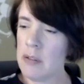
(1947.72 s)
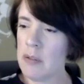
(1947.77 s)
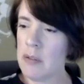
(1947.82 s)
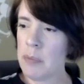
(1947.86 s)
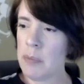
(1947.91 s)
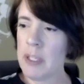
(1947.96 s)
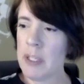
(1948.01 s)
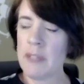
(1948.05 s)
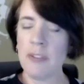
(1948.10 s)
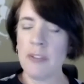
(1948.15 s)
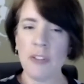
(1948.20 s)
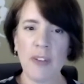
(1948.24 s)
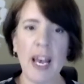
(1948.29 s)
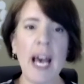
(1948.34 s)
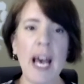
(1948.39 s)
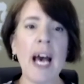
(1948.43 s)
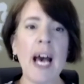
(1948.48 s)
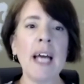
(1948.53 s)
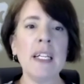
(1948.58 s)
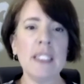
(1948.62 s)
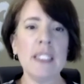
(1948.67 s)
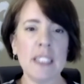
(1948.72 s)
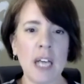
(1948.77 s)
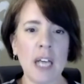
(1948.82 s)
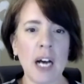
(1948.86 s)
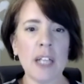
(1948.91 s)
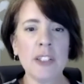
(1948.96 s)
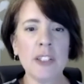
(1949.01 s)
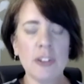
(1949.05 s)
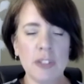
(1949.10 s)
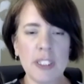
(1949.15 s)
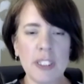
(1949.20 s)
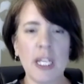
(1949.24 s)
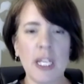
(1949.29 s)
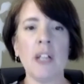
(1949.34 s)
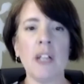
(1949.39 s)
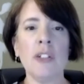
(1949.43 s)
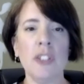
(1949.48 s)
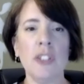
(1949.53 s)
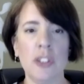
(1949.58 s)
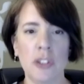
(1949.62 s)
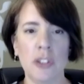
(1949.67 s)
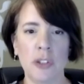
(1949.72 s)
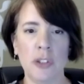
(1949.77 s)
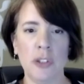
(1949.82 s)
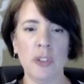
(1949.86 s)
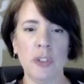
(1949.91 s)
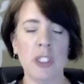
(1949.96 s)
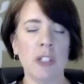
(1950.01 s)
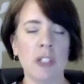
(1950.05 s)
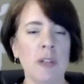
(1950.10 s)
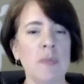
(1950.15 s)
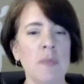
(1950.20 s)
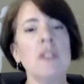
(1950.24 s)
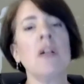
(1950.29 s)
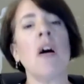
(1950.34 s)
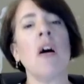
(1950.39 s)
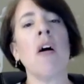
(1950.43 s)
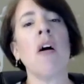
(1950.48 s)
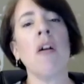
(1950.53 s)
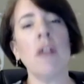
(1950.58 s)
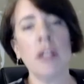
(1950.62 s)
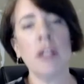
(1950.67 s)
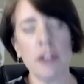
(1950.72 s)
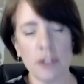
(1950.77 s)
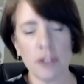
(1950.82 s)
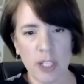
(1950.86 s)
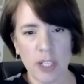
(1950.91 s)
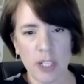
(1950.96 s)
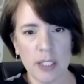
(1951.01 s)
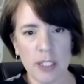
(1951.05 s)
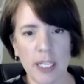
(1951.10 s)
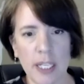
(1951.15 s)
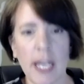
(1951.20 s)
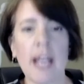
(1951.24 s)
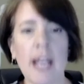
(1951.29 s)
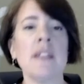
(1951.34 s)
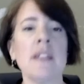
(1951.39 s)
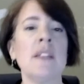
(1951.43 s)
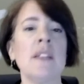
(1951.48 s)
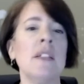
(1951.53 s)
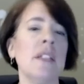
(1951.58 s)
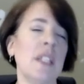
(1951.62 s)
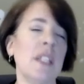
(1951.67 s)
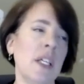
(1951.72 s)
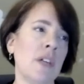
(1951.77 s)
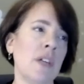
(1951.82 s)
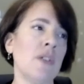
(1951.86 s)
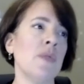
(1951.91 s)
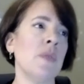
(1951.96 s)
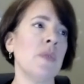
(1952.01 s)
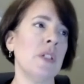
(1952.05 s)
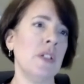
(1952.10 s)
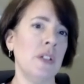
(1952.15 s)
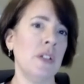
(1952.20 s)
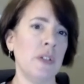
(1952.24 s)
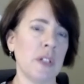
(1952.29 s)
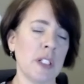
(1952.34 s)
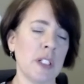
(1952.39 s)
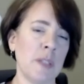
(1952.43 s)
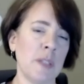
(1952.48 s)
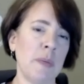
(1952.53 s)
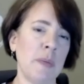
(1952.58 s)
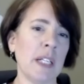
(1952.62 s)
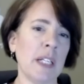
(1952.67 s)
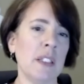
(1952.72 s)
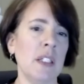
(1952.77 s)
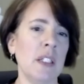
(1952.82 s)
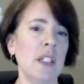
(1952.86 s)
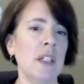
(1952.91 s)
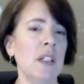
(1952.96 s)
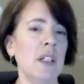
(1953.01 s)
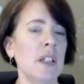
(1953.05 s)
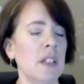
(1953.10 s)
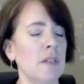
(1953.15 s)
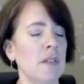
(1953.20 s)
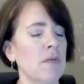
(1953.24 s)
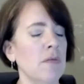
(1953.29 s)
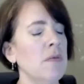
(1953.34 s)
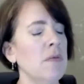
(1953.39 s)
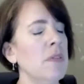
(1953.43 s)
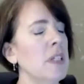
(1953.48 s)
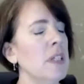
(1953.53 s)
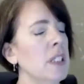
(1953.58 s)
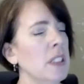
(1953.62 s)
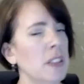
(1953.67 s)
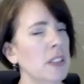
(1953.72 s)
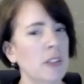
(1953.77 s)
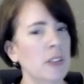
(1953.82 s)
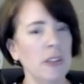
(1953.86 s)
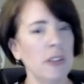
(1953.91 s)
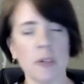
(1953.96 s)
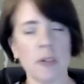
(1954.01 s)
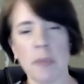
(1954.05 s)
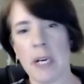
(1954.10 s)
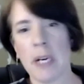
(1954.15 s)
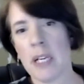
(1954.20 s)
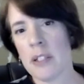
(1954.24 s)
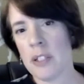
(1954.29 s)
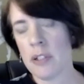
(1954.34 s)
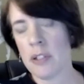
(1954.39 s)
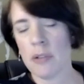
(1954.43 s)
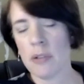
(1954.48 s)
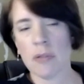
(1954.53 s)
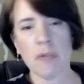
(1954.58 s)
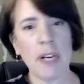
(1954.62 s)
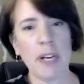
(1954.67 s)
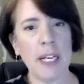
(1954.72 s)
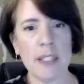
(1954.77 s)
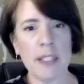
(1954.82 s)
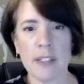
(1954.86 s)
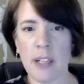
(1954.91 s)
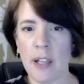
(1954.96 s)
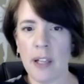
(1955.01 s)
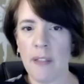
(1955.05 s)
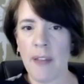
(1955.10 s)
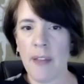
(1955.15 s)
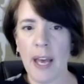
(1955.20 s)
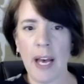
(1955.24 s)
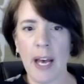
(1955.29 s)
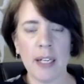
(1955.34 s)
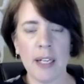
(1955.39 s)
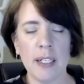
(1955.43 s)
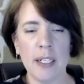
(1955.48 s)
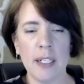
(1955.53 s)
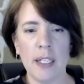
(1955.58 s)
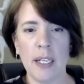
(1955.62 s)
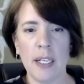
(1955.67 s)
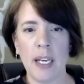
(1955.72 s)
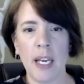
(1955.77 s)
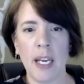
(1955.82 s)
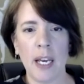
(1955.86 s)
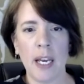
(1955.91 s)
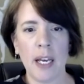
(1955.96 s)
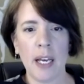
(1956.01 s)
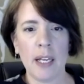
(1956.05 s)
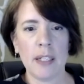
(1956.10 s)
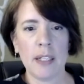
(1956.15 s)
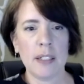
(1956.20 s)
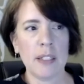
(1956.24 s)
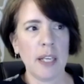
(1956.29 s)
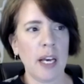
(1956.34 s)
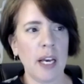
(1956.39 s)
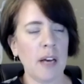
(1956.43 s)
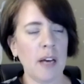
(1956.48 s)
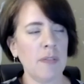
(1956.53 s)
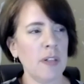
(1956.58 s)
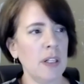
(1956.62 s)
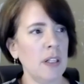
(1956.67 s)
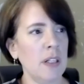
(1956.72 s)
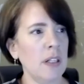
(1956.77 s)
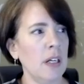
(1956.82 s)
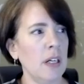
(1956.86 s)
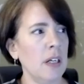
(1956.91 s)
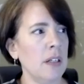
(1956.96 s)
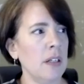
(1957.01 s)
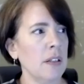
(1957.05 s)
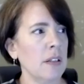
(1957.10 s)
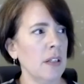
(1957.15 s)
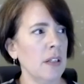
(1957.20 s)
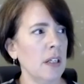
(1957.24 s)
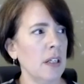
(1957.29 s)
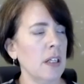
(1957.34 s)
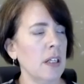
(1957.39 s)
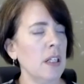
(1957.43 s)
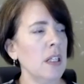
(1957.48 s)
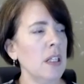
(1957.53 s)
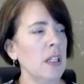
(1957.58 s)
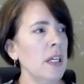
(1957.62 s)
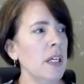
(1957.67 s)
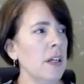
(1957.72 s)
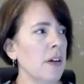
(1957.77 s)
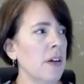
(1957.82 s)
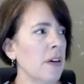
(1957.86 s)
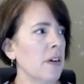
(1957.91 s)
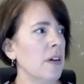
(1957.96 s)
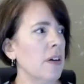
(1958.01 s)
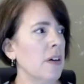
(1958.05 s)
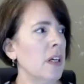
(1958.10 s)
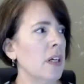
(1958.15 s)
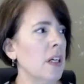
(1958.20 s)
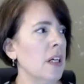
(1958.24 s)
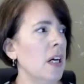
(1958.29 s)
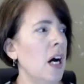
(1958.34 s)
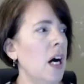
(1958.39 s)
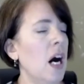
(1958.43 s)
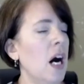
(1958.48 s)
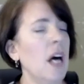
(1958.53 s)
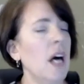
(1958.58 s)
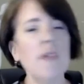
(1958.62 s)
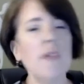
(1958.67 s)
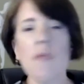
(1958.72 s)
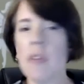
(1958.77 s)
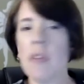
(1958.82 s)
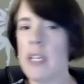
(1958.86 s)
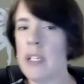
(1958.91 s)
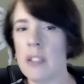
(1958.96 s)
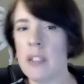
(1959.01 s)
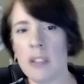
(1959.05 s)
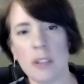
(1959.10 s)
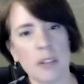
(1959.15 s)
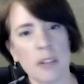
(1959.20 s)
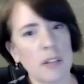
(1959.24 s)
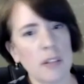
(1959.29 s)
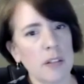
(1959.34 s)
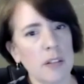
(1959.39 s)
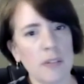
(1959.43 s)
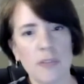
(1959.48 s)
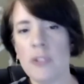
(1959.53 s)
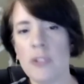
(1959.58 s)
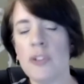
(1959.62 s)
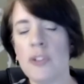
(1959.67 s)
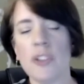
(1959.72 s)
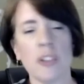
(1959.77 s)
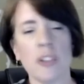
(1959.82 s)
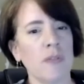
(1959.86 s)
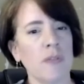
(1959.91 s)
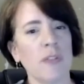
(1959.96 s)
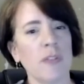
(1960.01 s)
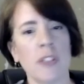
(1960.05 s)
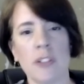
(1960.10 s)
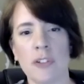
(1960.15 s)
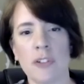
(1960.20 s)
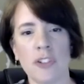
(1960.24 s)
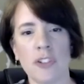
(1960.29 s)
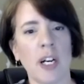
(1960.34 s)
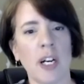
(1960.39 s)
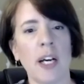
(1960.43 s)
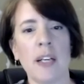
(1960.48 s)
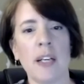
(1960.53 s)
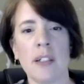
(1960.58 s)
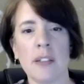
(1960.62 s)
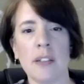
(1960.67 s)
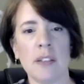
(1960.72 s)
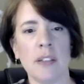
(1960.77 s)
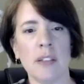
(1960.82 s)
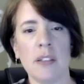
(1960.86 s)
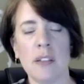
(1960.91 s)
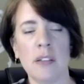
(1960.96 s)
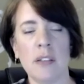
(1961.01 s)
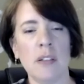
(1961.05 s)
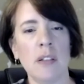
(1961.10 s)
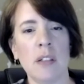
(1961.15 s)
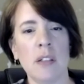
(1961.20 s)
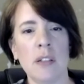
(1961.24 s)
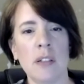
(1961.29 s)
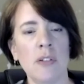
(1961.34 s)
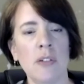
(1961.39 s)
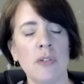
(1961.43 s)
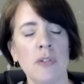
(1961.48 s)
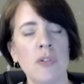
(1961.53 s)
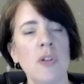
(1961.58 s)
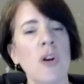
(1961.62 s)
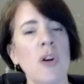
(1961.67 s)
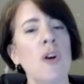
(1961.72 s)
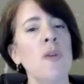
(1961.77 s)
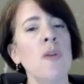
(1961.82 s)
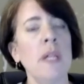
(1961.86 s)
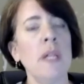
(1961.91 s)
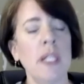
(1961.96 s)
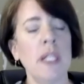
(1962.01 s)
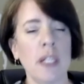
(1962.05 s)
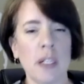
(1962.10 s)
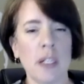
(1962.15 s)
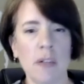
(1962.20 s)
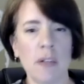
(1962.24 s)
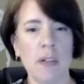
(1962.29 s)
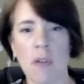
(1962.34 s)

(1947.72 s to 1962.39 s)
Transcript: if you've had a doctor tell you, I'm sorry, your child has this, here's what you expect, really do your best to erase all that and have a clear, unwritten future for your child. Nobody can